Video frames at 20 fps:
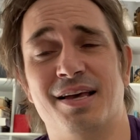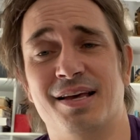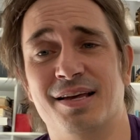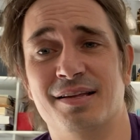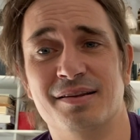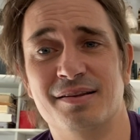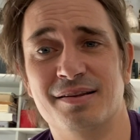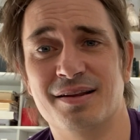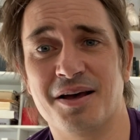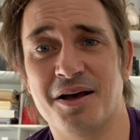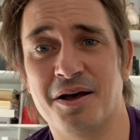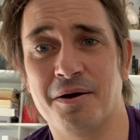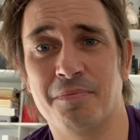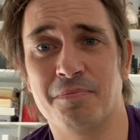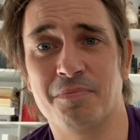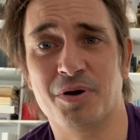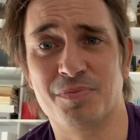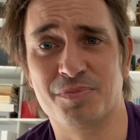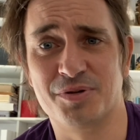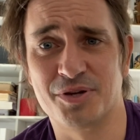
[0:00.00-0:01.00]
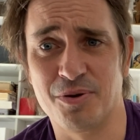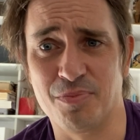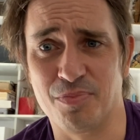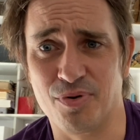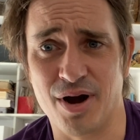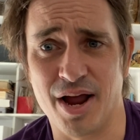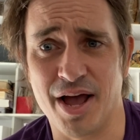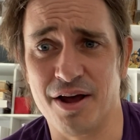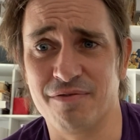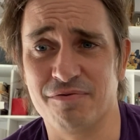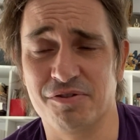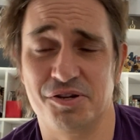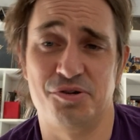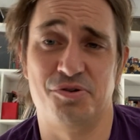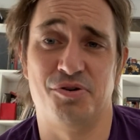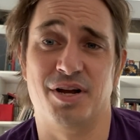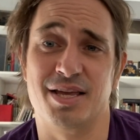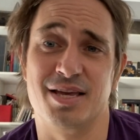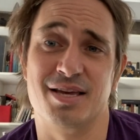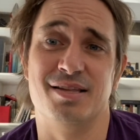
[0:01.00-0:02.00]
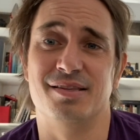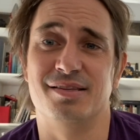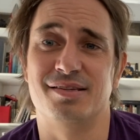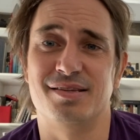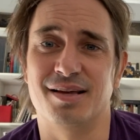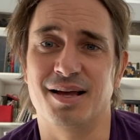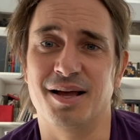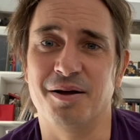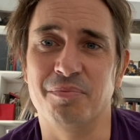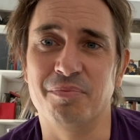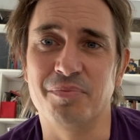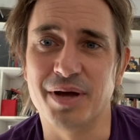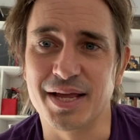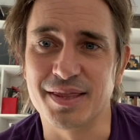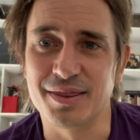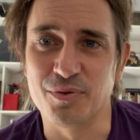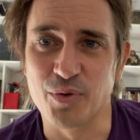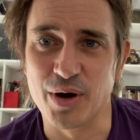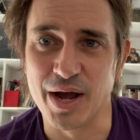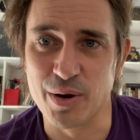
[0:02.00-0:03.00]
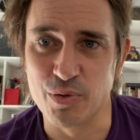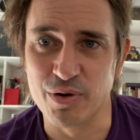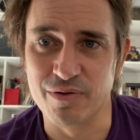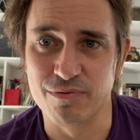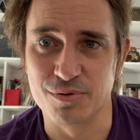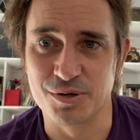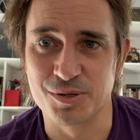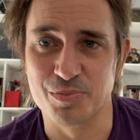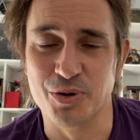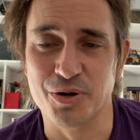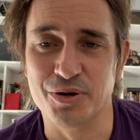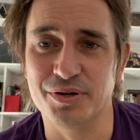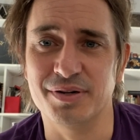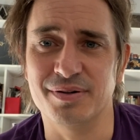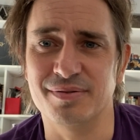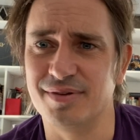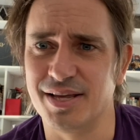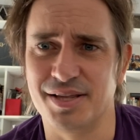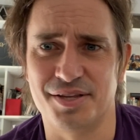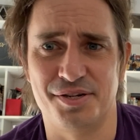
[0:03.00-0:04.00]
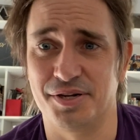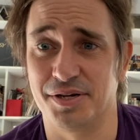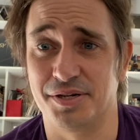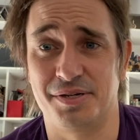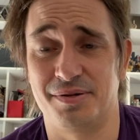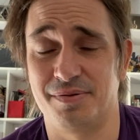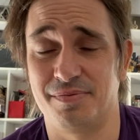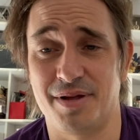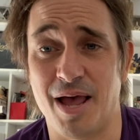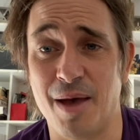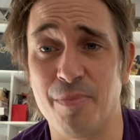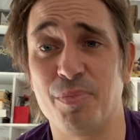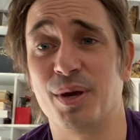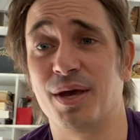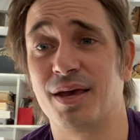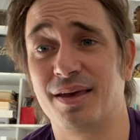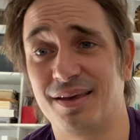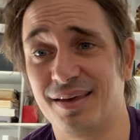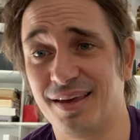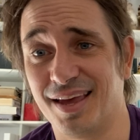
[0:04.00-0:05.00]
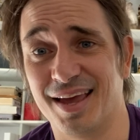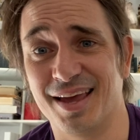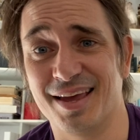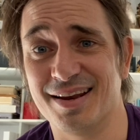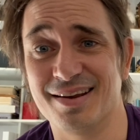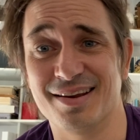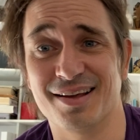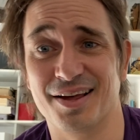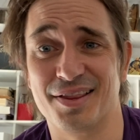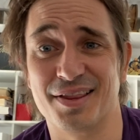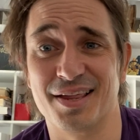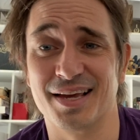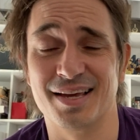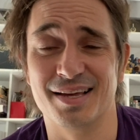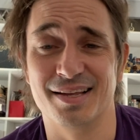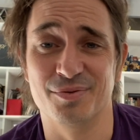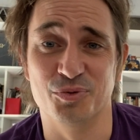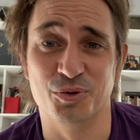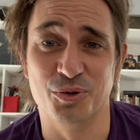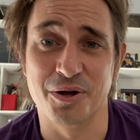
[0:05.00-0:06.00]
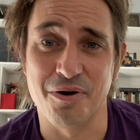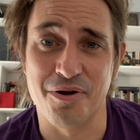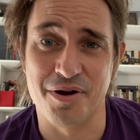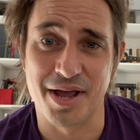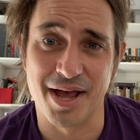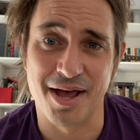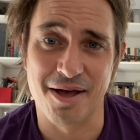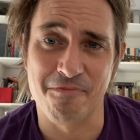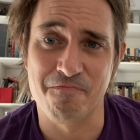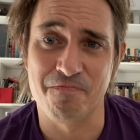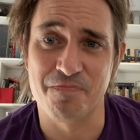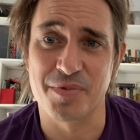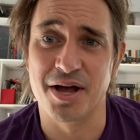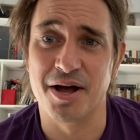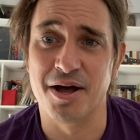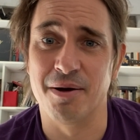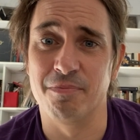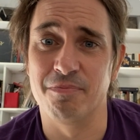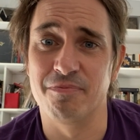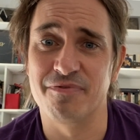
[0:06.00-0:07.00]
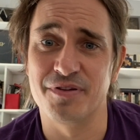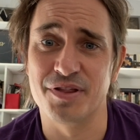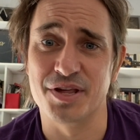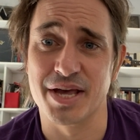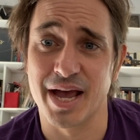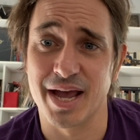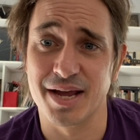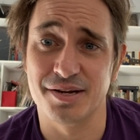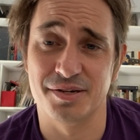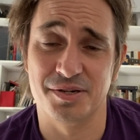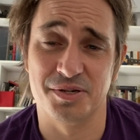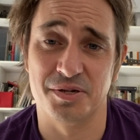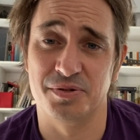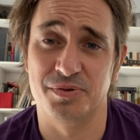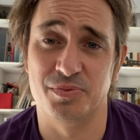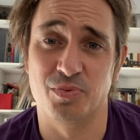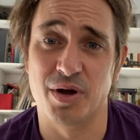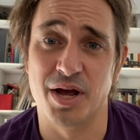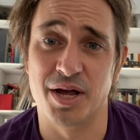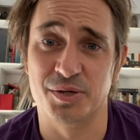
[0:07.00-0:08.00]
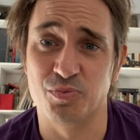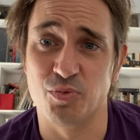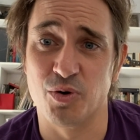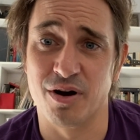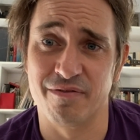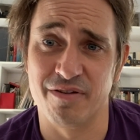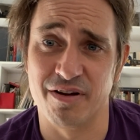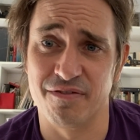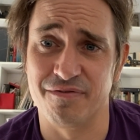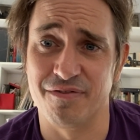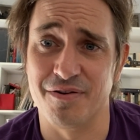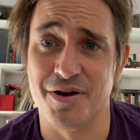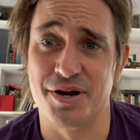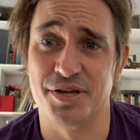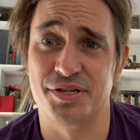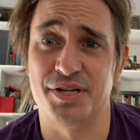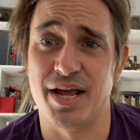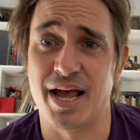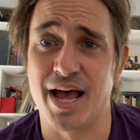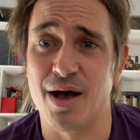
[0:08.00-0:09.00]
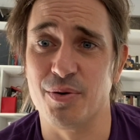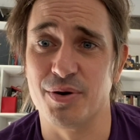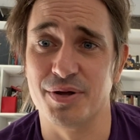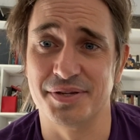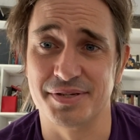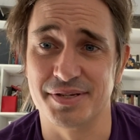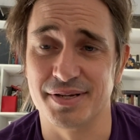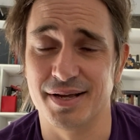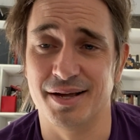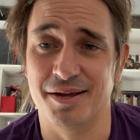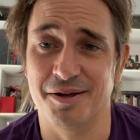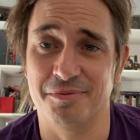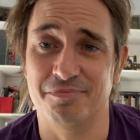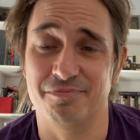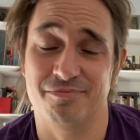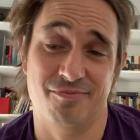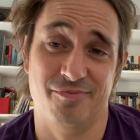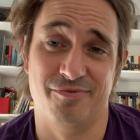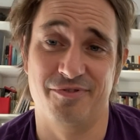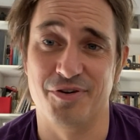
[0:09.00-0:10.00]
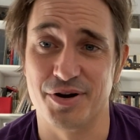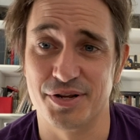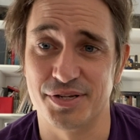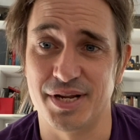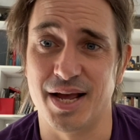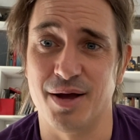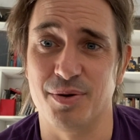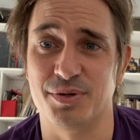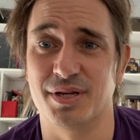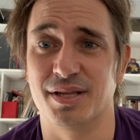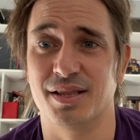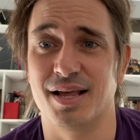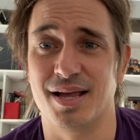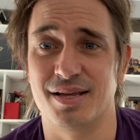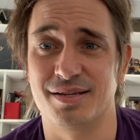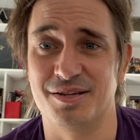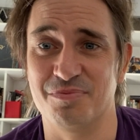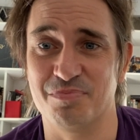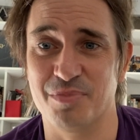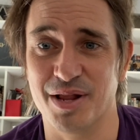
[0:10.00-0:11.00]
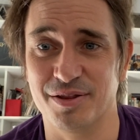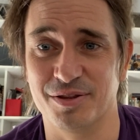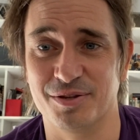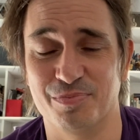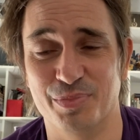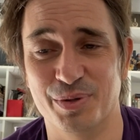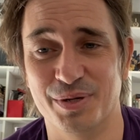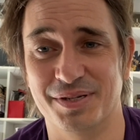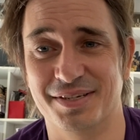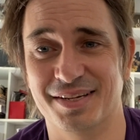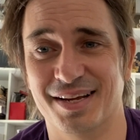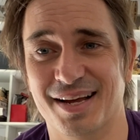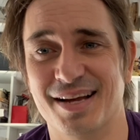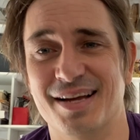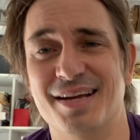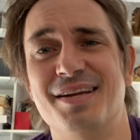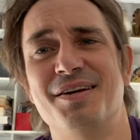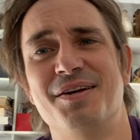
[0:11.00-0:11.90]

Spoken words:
And I'm so proud of Australians at the way we've responded. It's just epic, and I think it will go down for the ages as one of our finest hours that lasted months. But